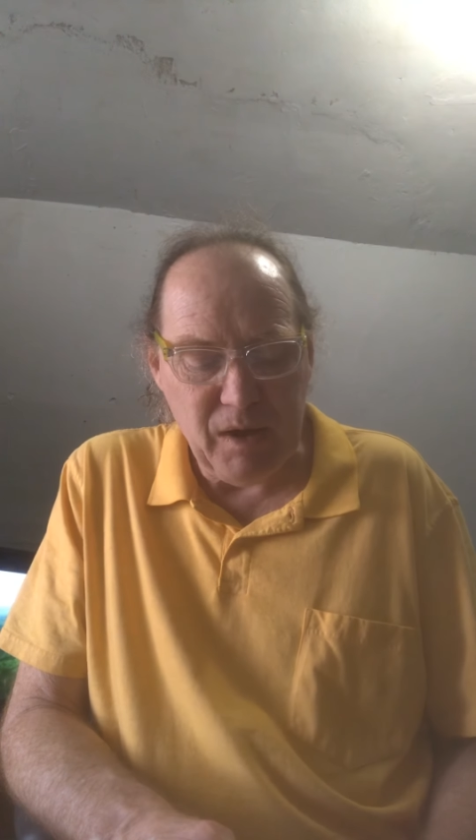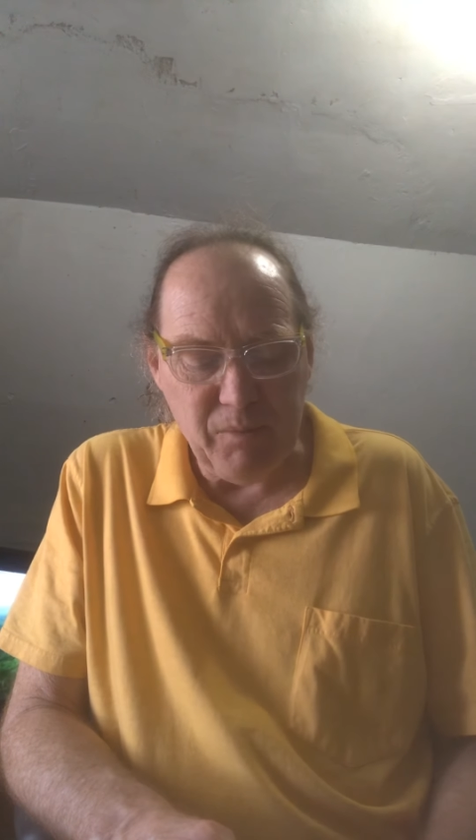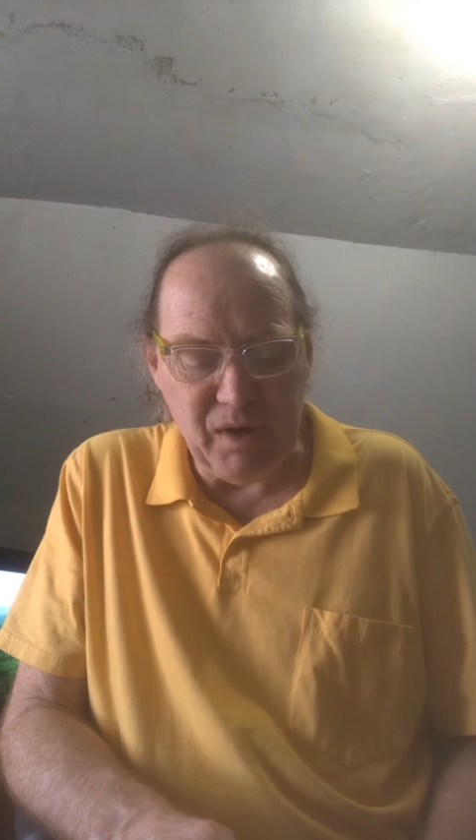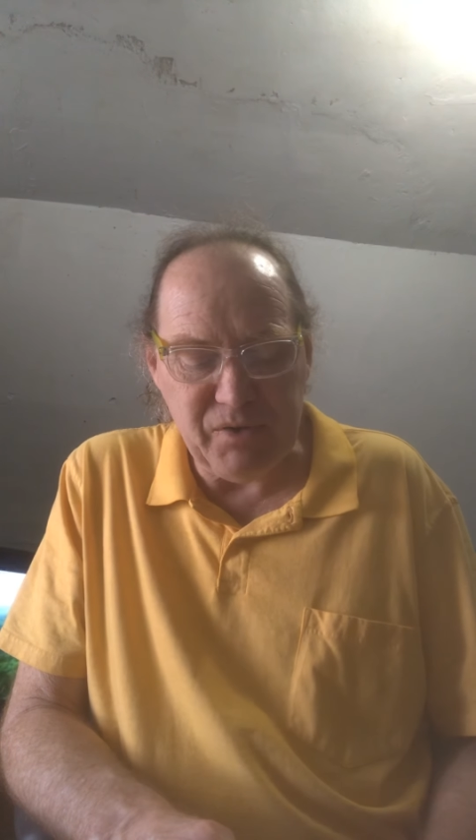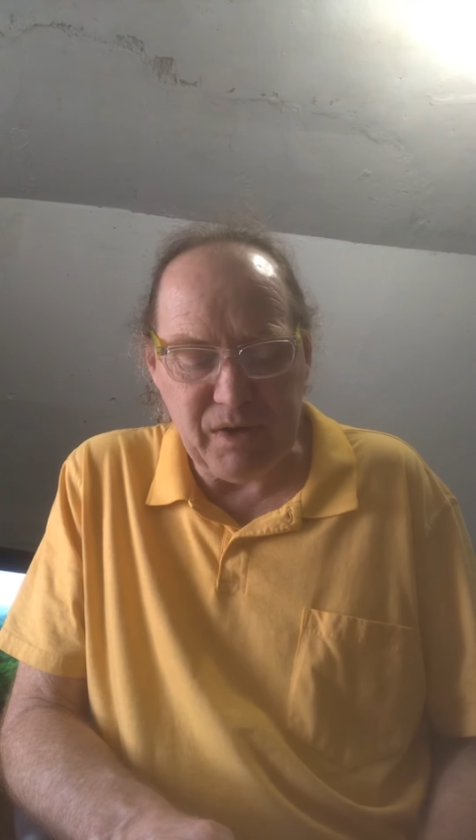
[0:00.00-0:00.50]

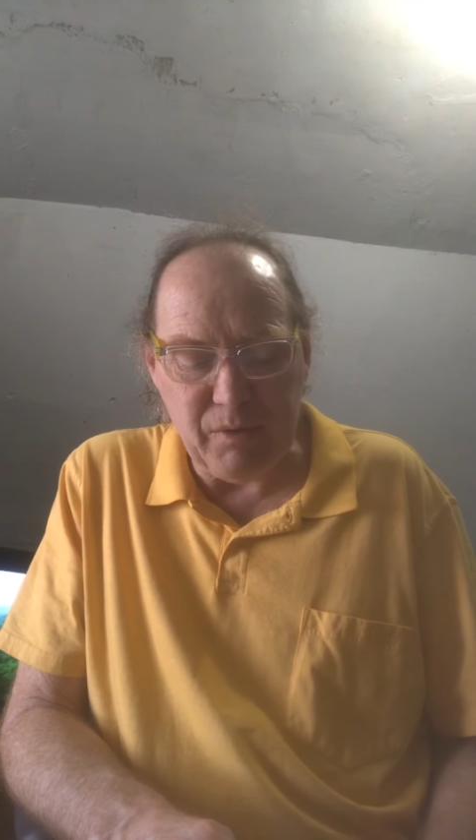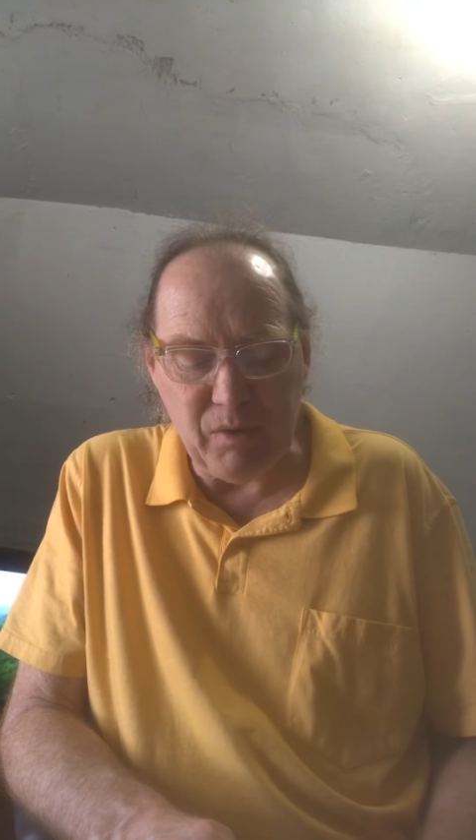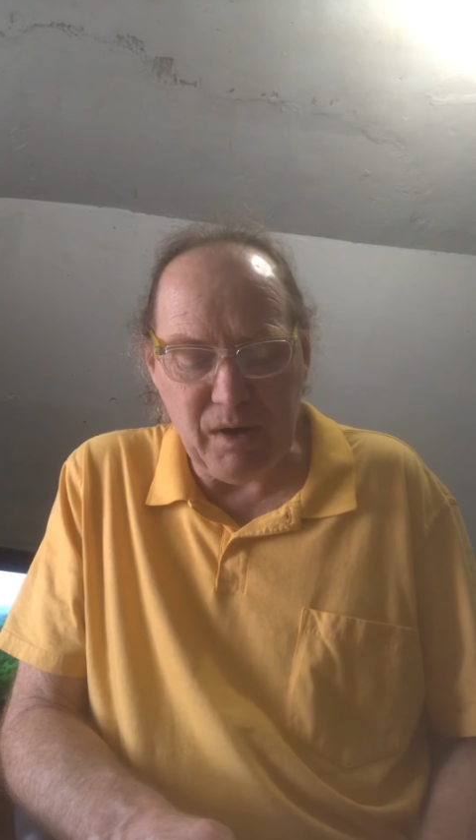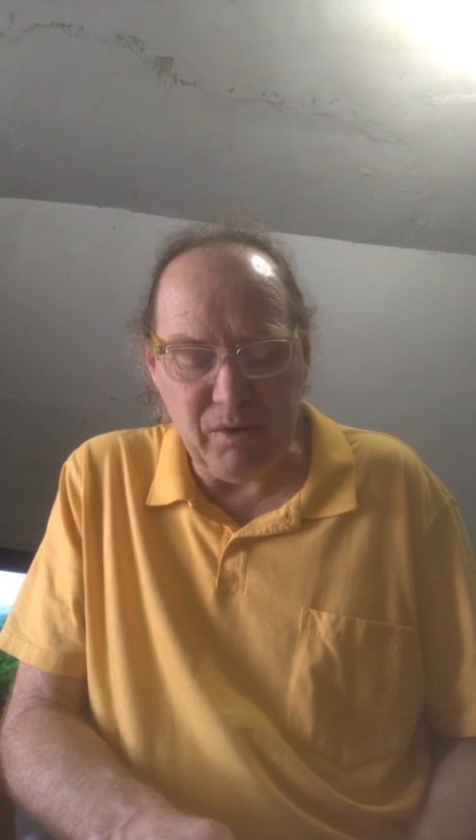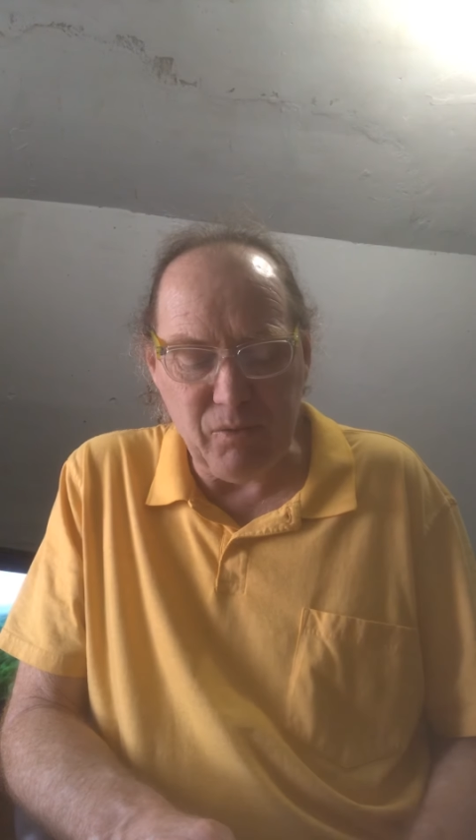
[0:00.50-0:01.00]
President
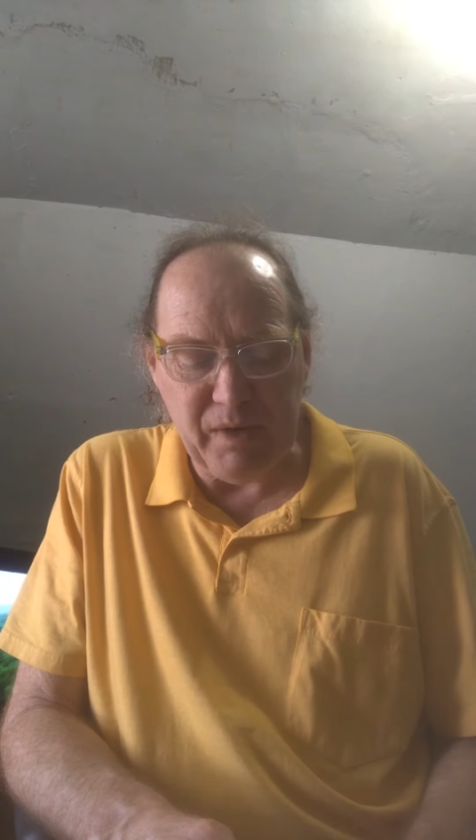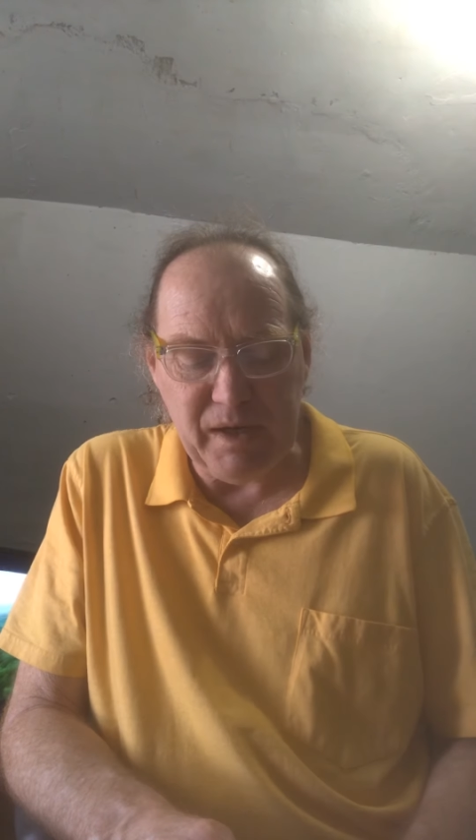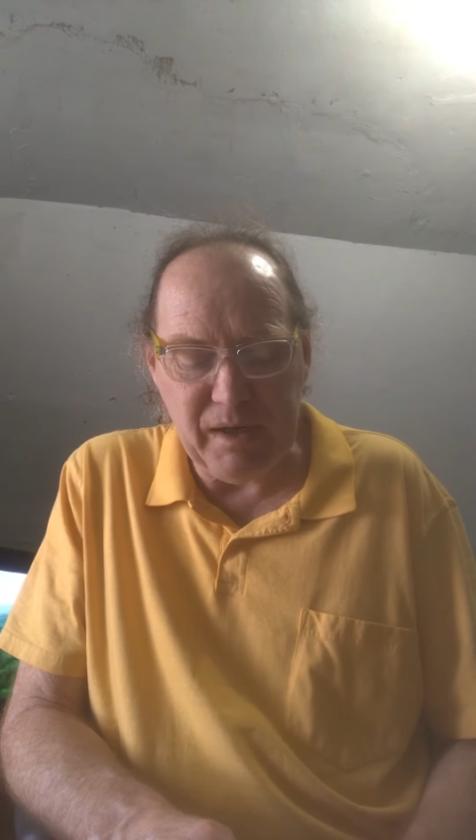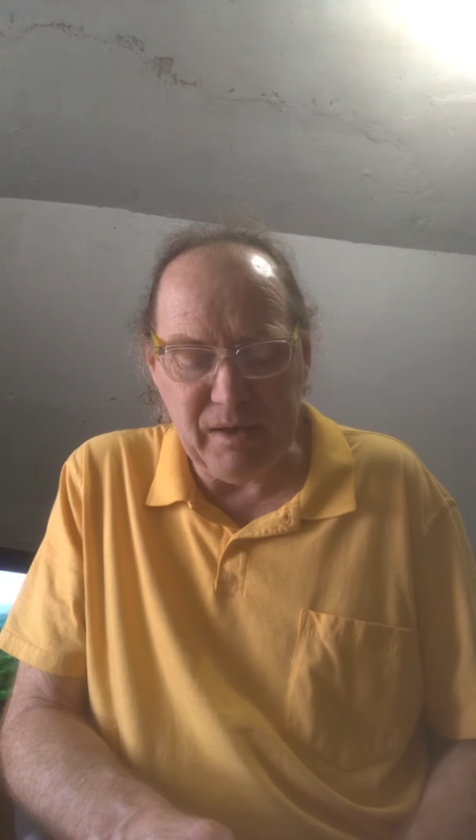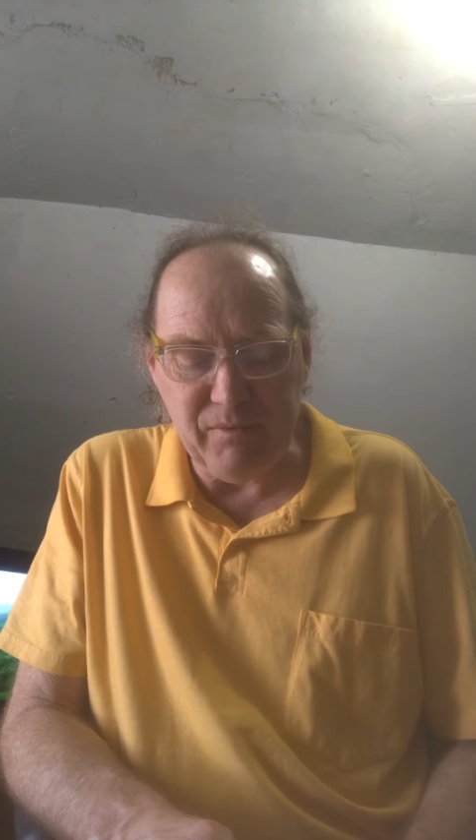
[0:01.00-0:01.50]
Ronald
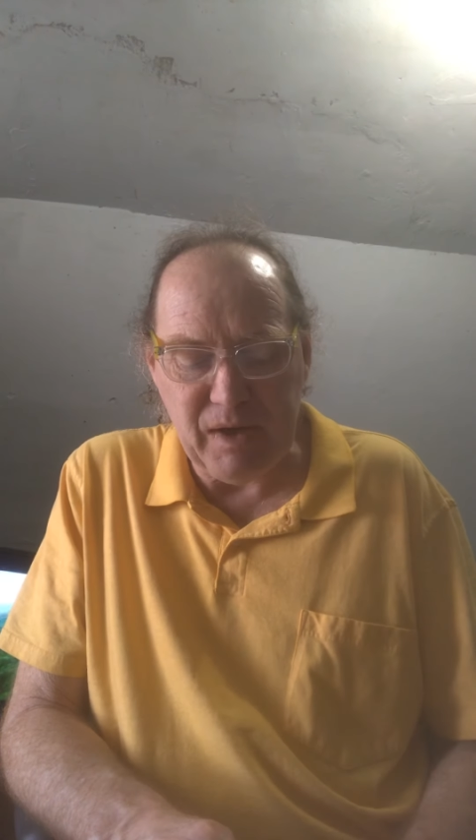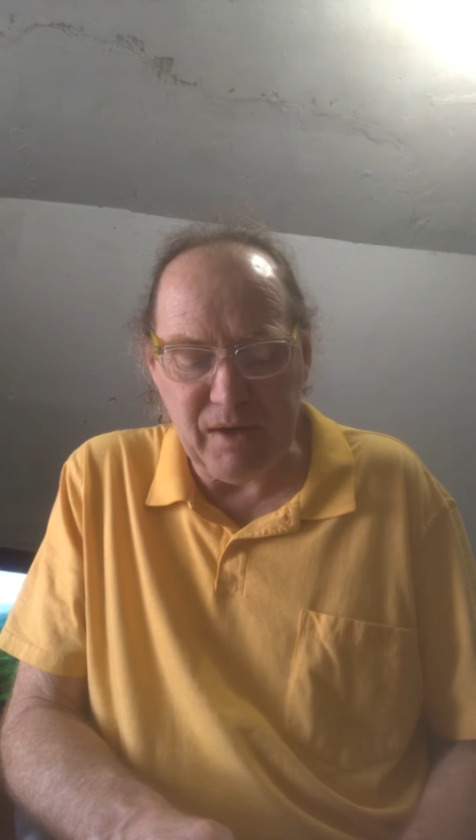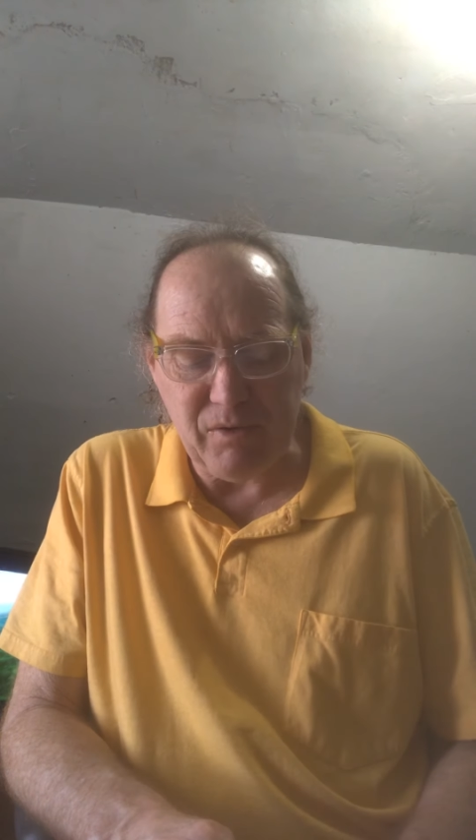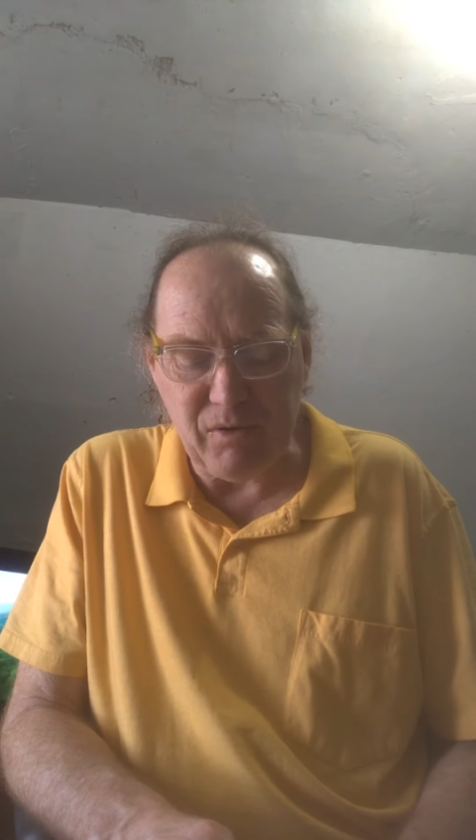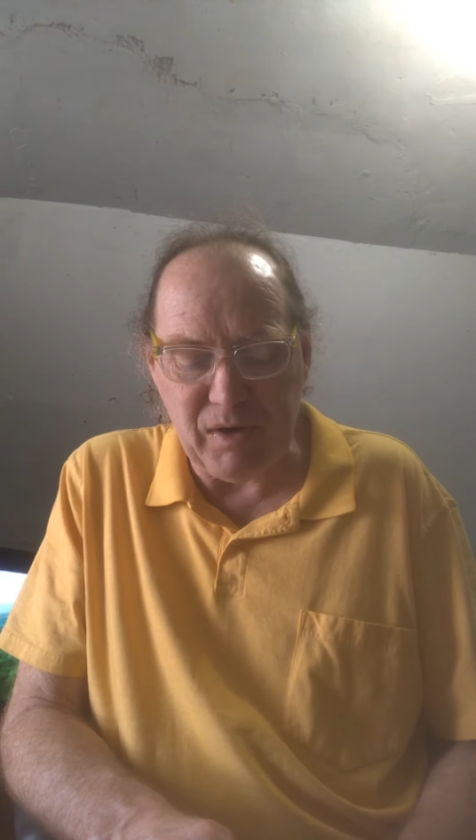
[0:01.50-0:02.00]
Reagan
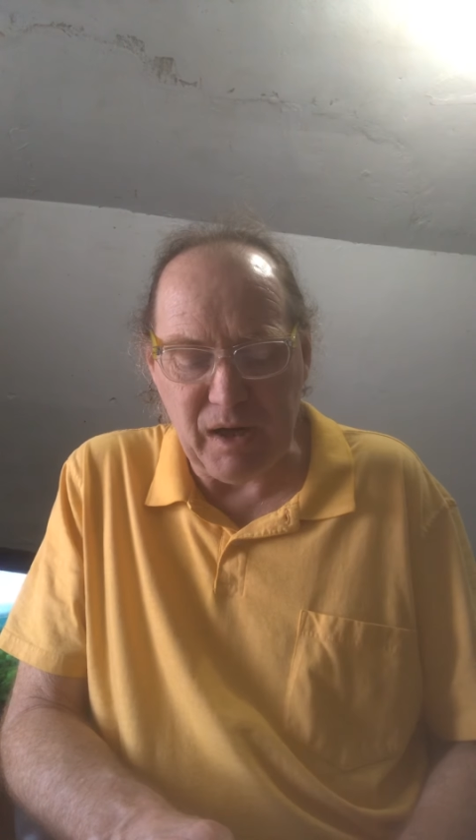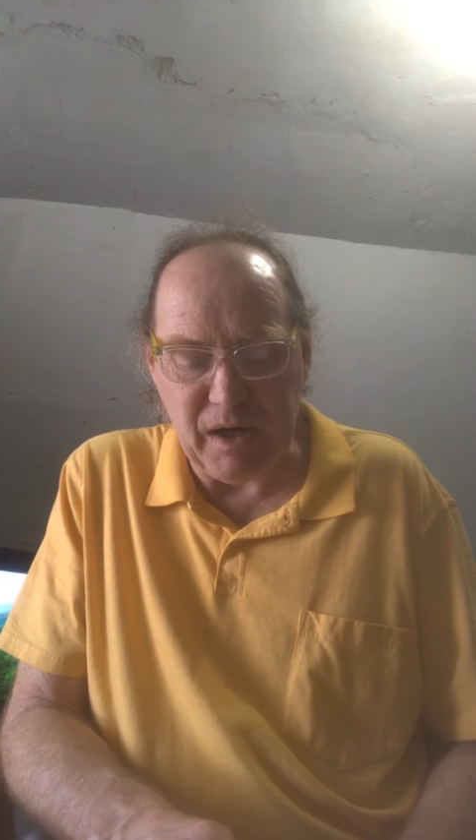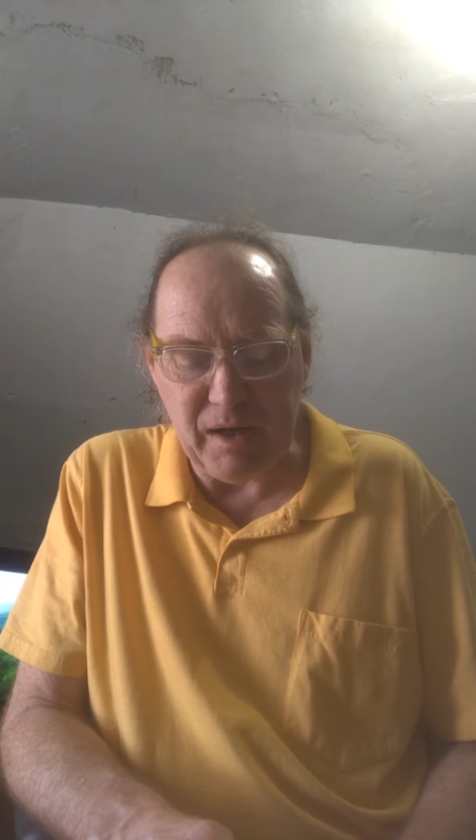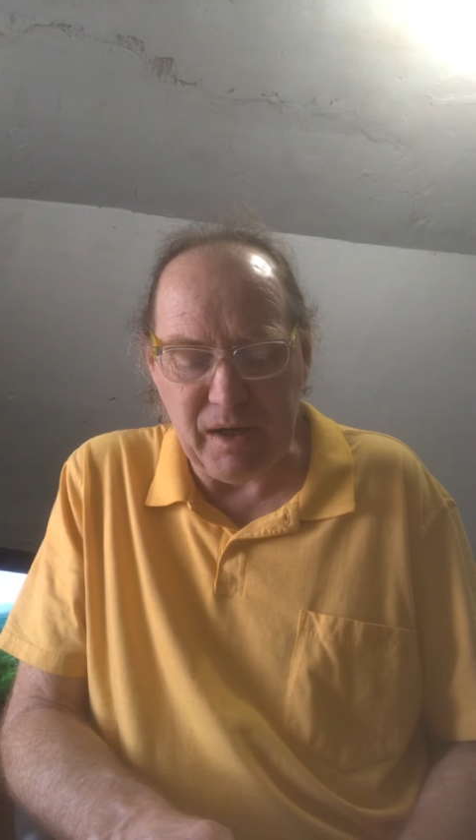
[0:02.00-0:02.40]
invaded Grenada,